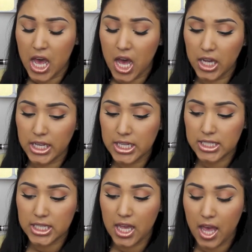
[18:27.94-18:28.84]
on
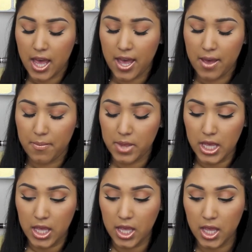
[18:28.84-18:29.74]
it. Um,
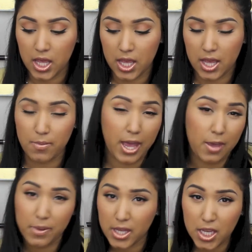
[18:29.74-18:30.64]
in my
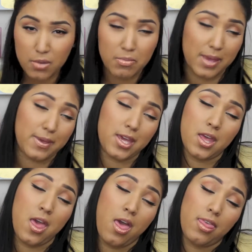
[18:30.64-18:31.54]
opinion, maybe
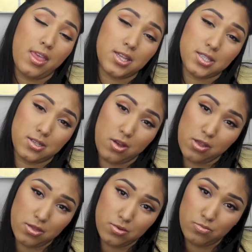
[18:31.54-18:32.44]
that's
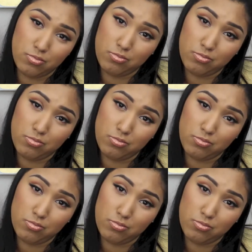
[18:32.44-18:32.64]
not the